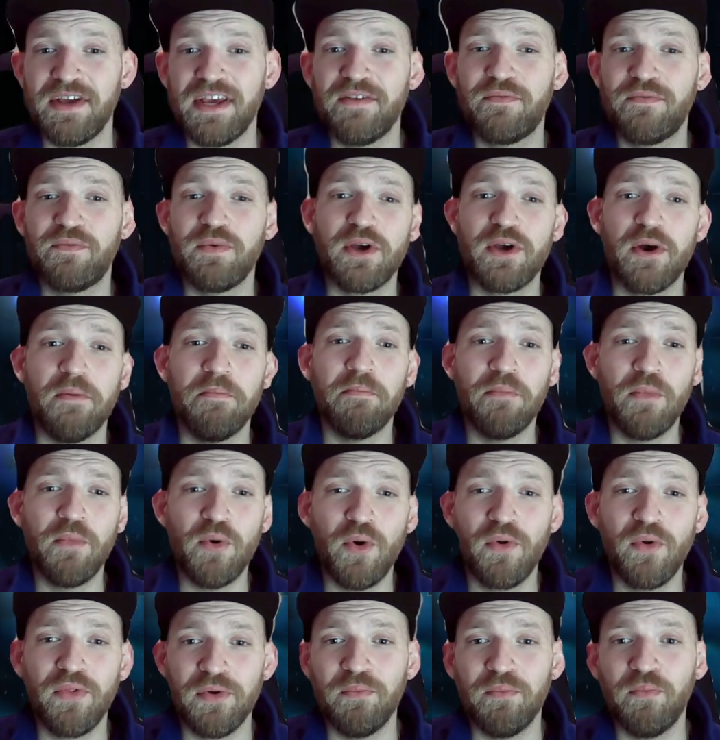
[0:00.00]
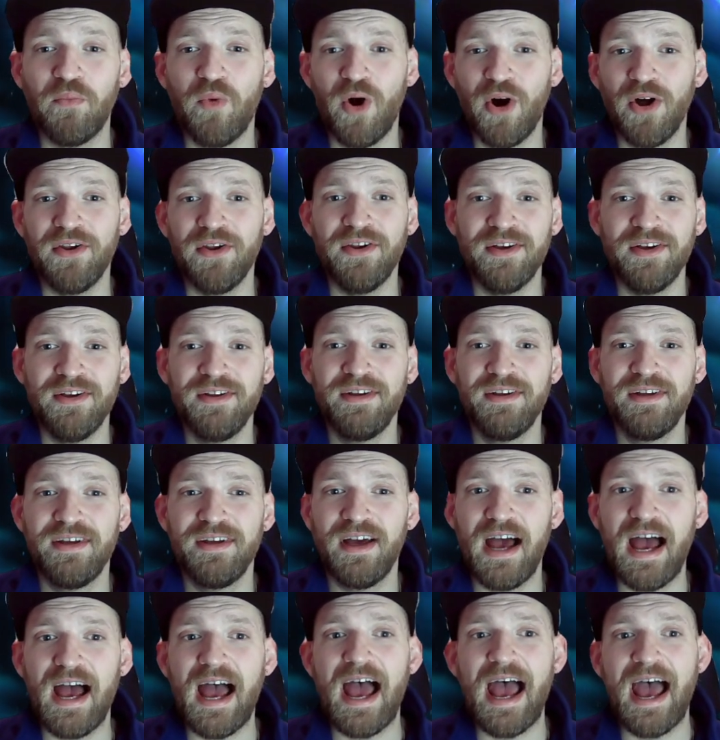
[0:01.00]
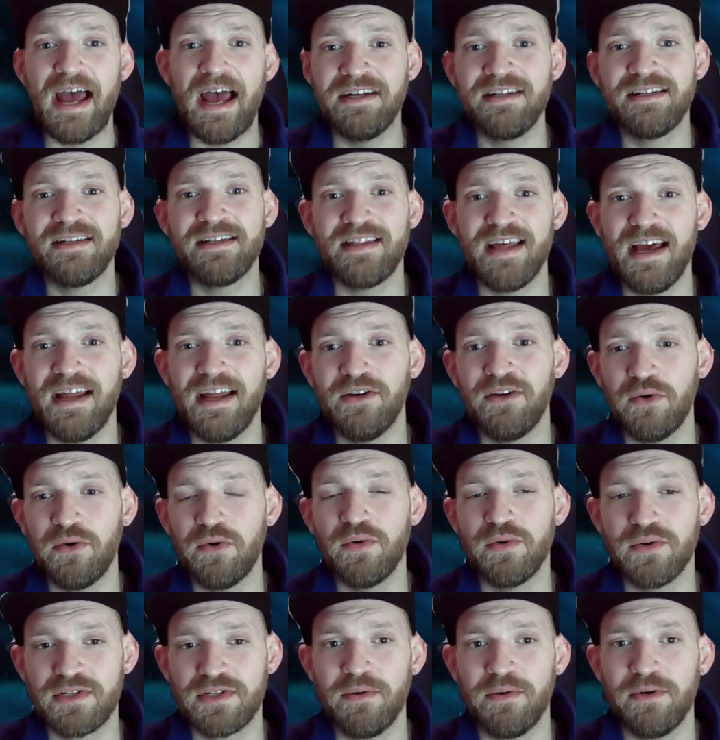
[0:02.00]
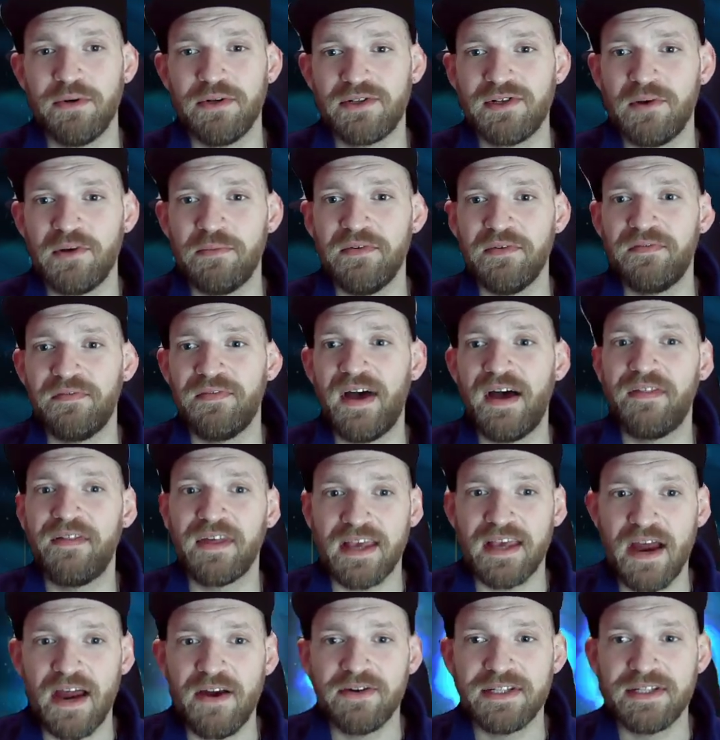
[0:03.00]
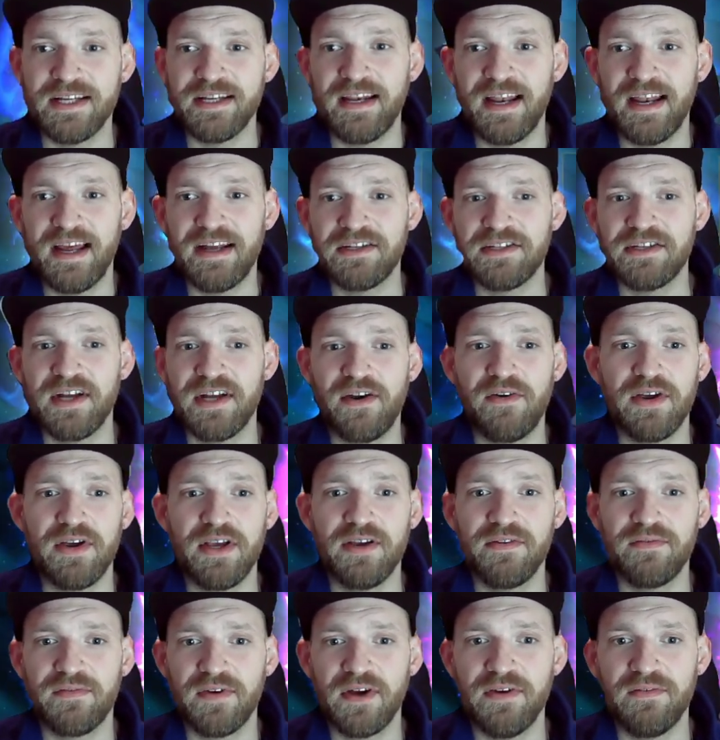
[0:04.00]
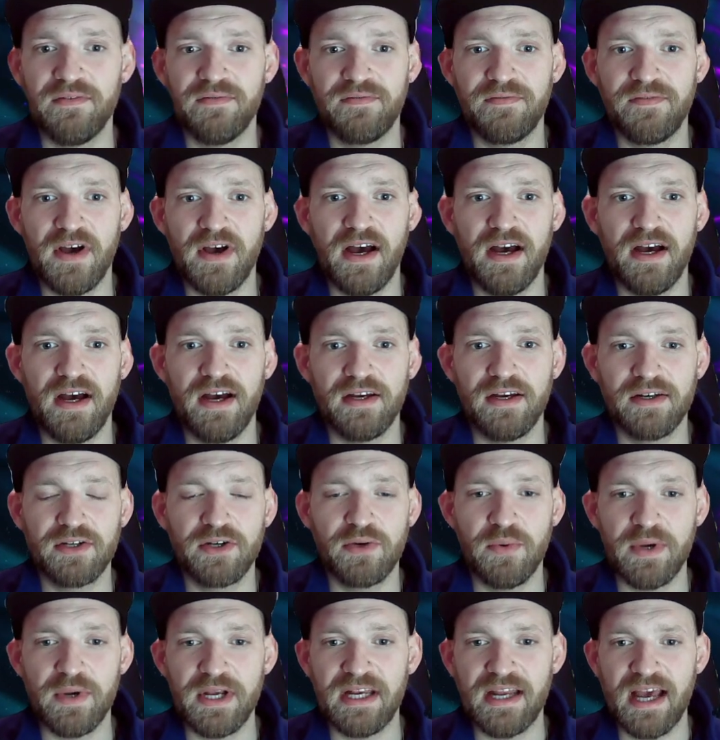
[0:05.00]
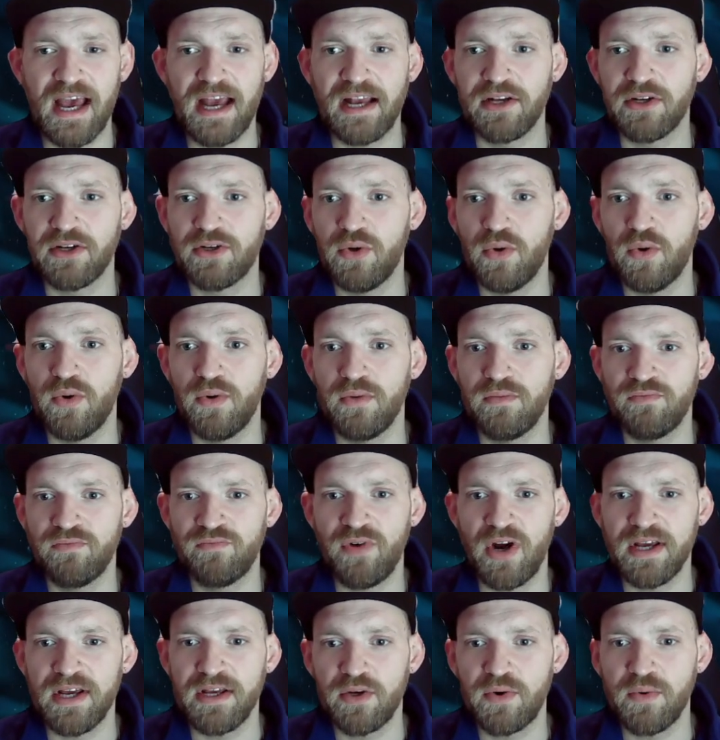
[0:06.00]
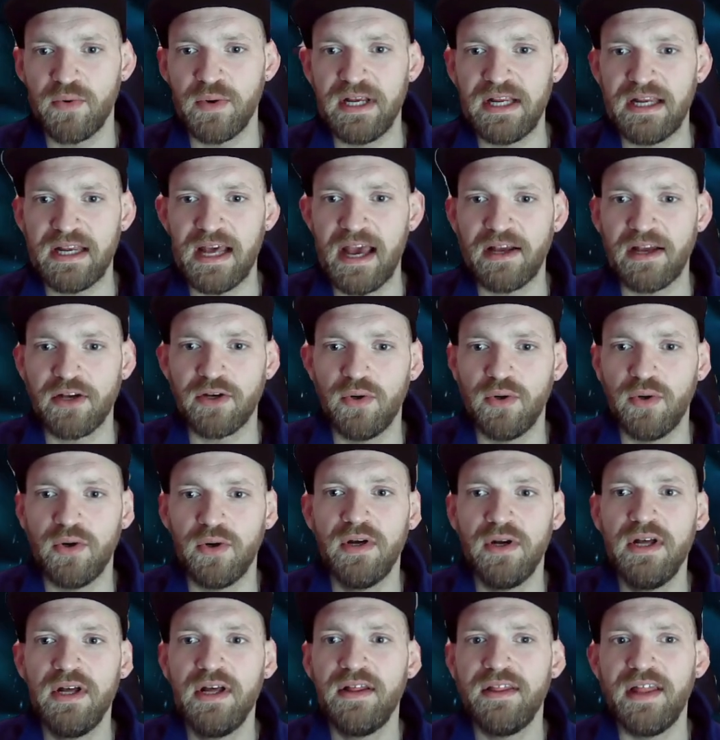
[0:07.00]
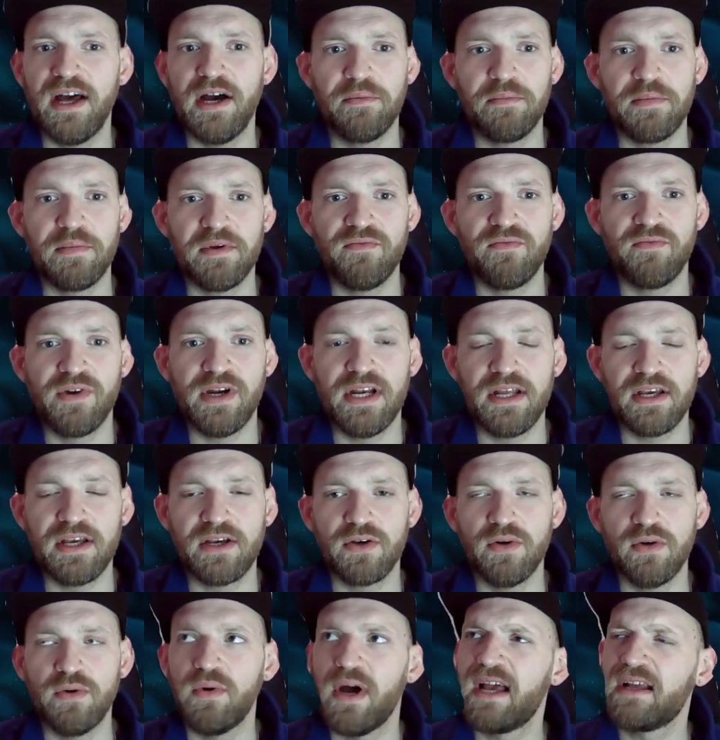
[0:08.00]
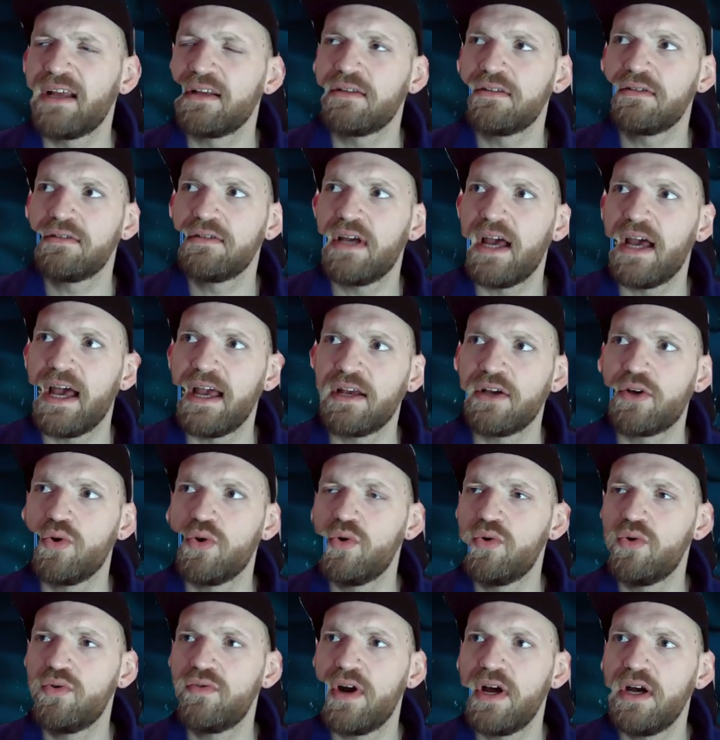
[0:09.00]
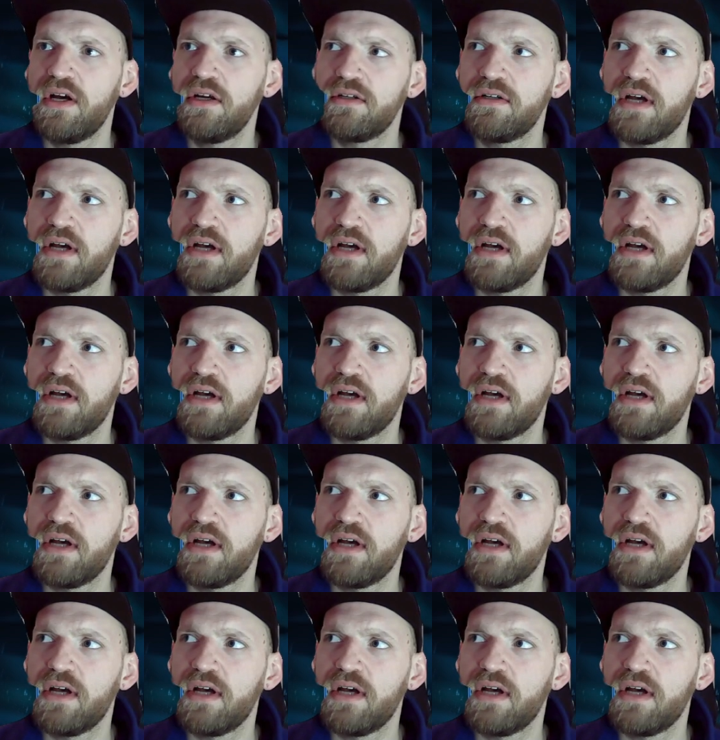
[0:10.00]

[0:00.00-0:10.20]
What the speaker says: If we got more than one, and then also on top of that, the guaranteed legendary of Queen Ankor, right Queen Ankor, that would be really cool. Ankora,